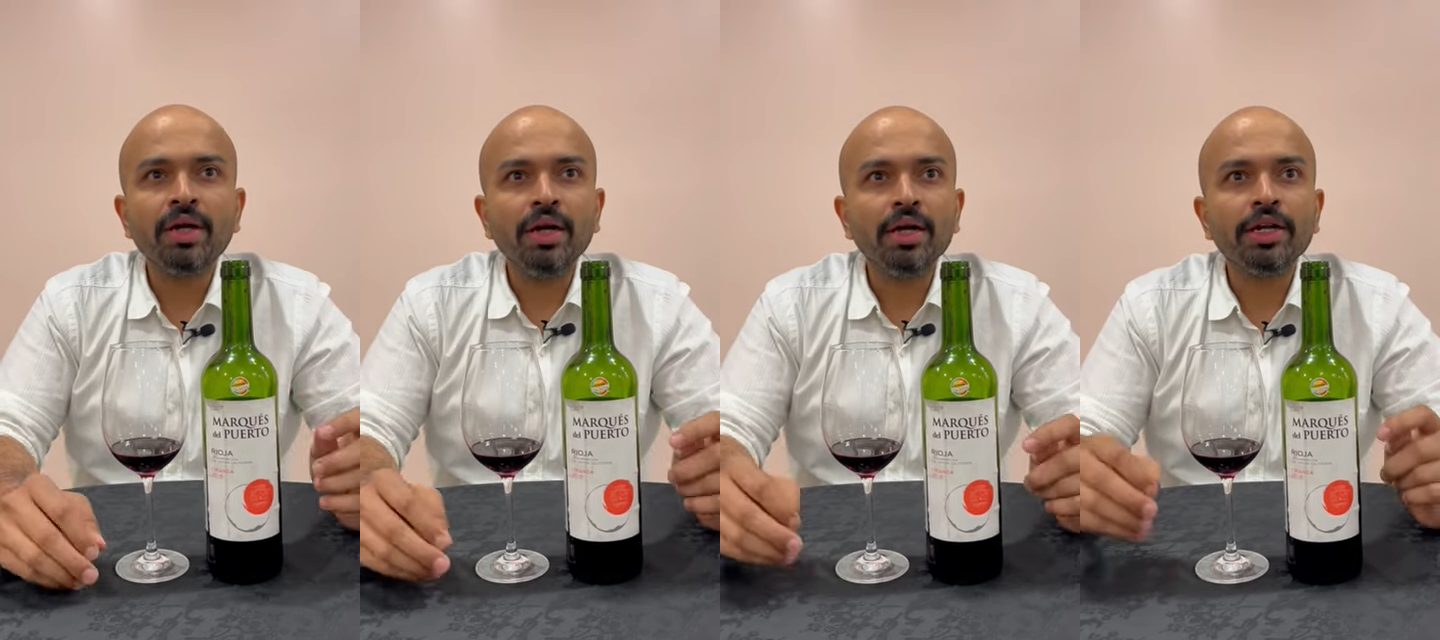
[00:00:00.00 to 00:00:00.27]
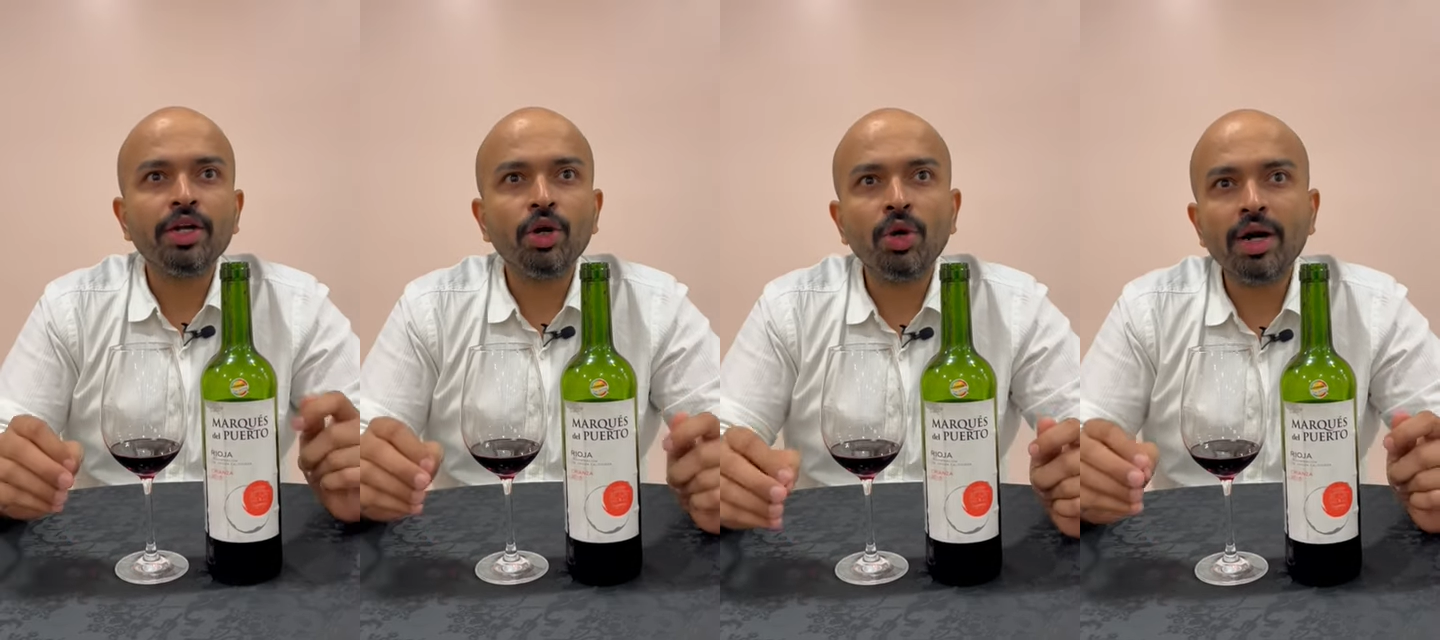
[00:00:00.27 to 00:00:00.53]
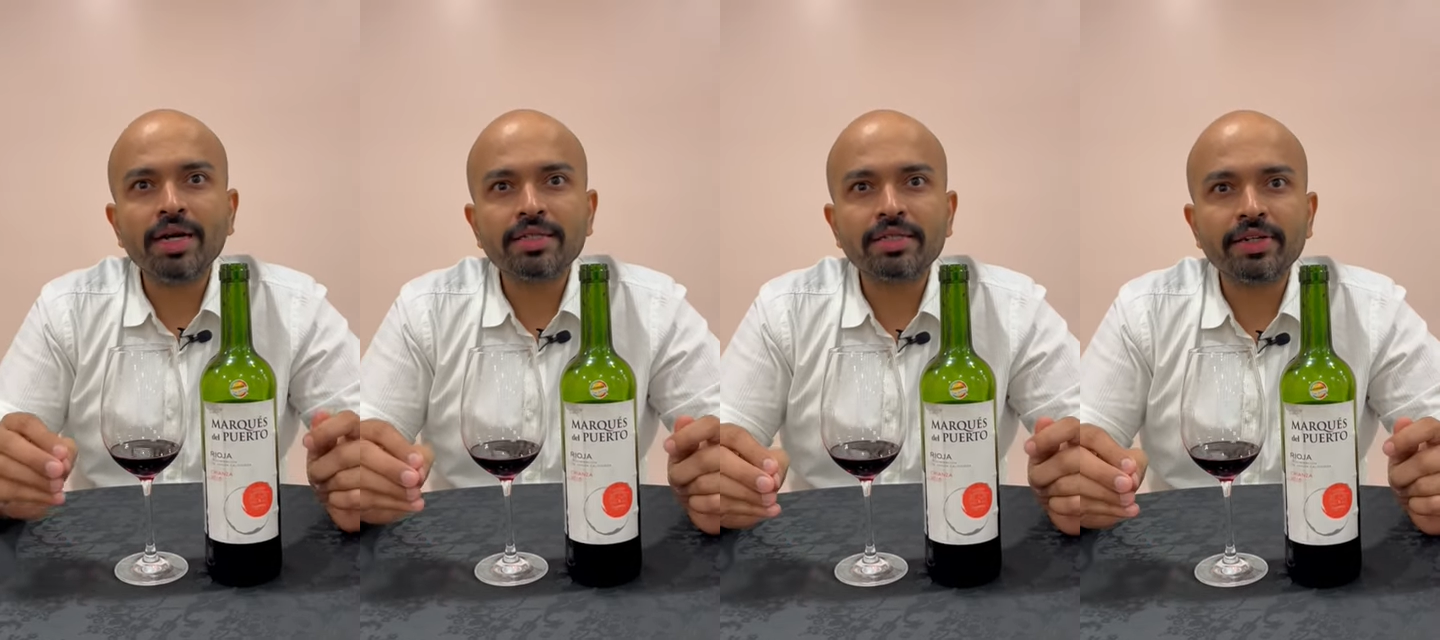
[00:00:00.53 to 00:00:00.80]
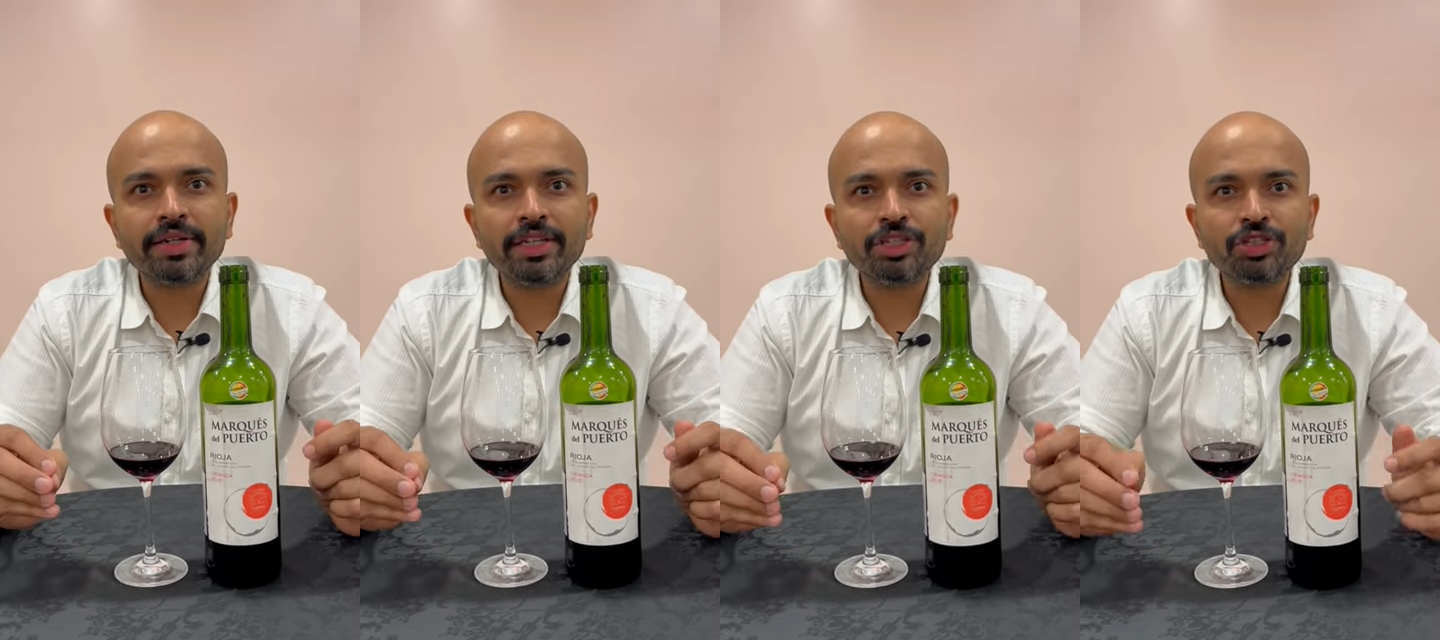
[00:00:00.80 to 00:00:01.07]
Rioja is
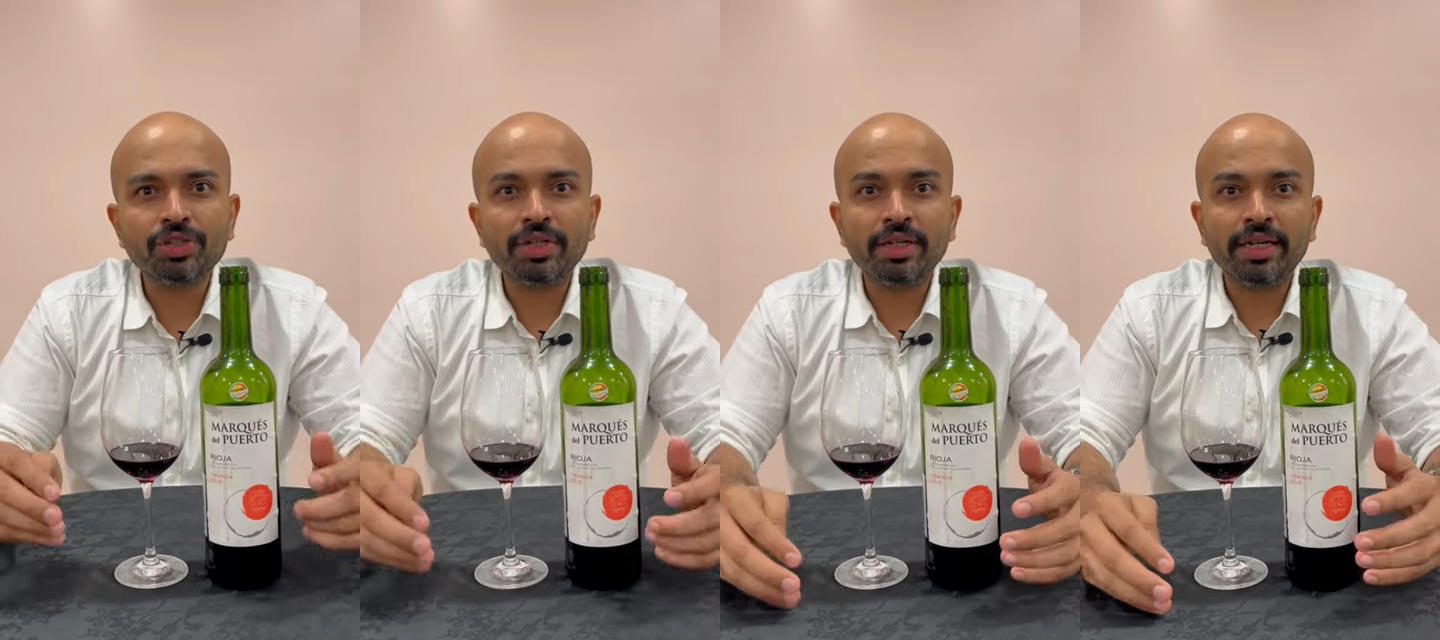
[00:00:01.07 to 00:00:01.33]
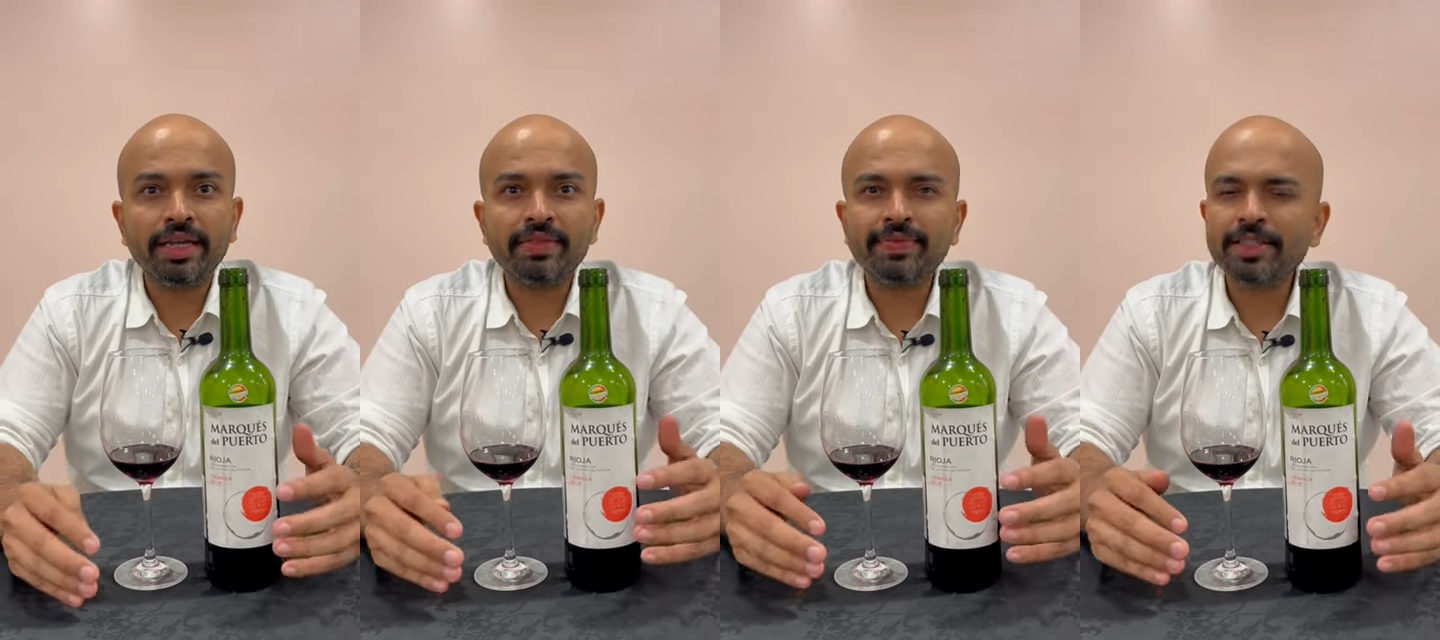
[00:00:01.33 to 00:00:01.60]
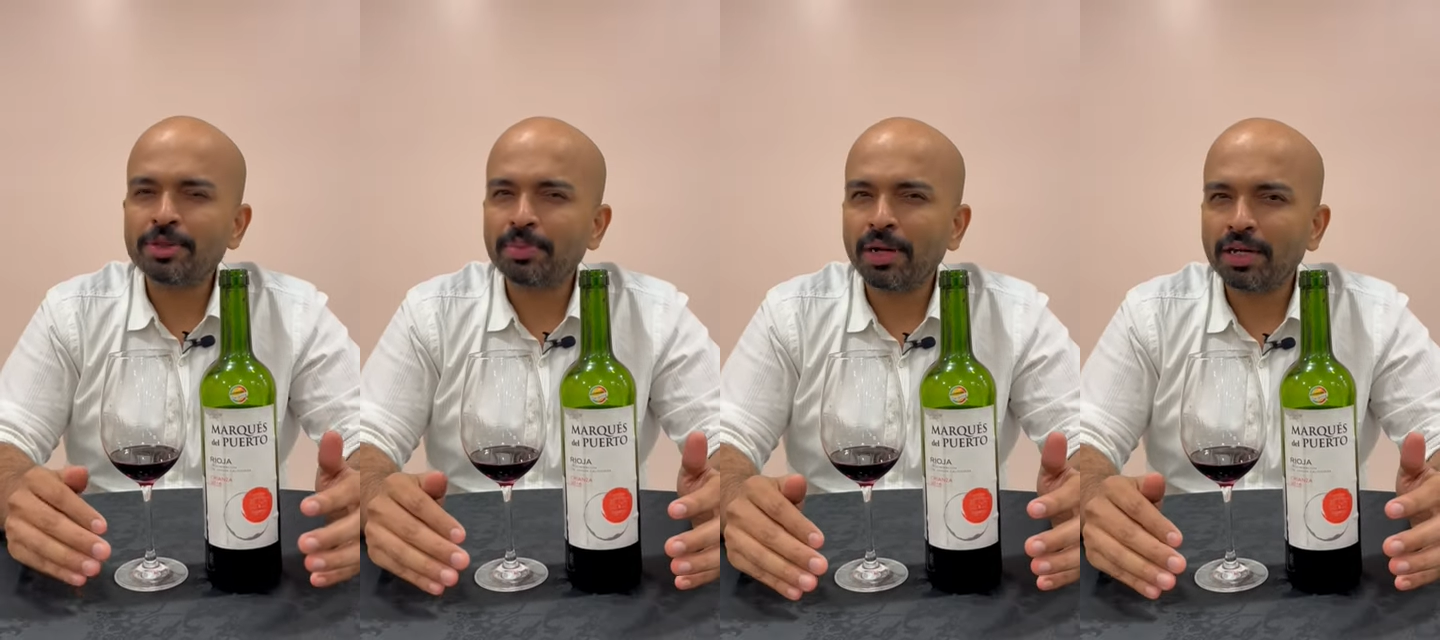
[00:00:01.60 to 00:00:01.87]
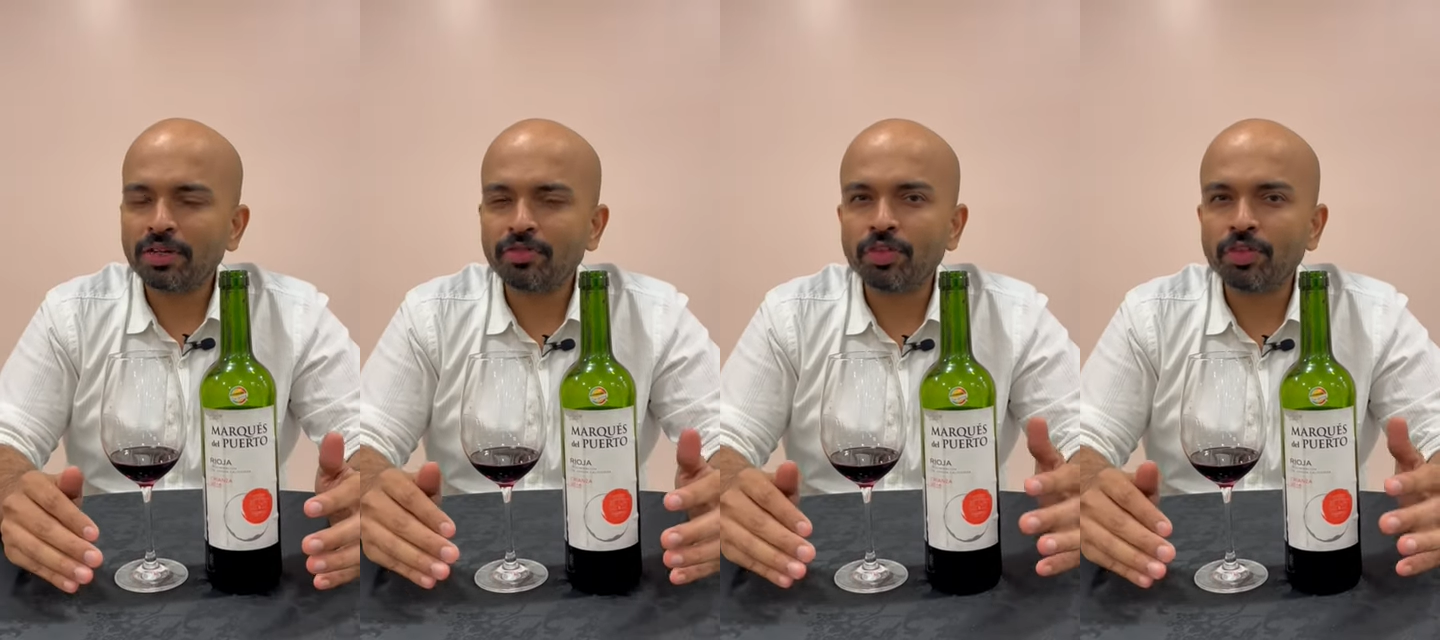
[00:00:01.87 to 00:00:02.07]
a region in this part